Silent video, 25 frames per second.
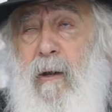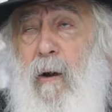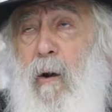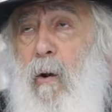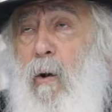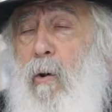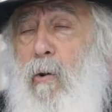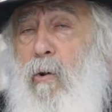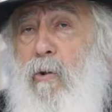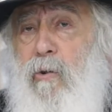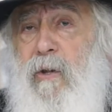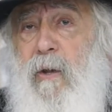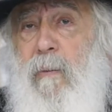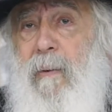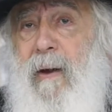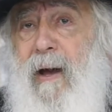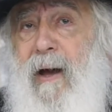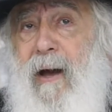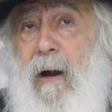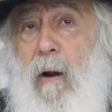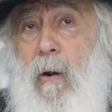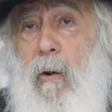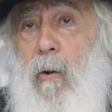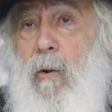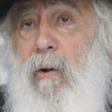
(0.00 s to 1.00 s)
all of them
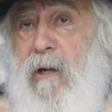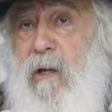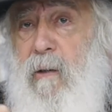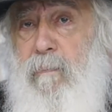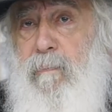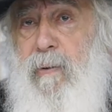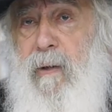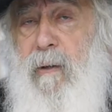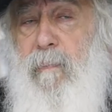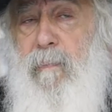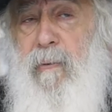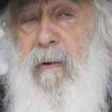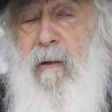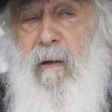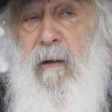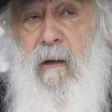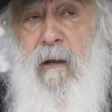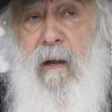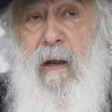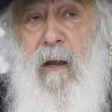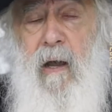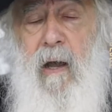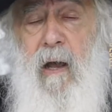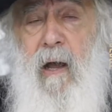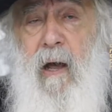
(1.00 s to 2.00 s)
are holy people.
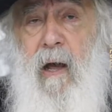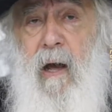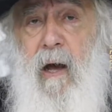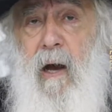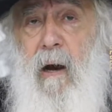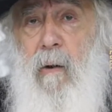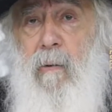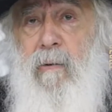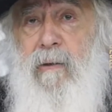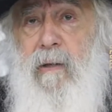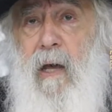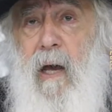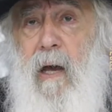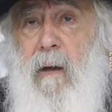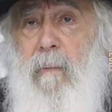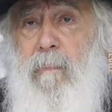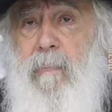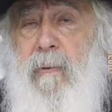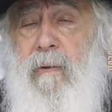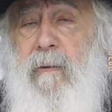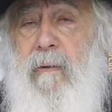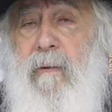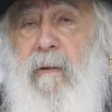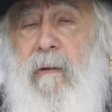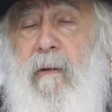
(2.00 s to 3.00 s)
What
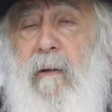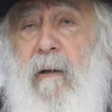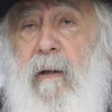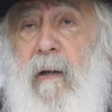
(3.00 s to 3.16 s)
happened?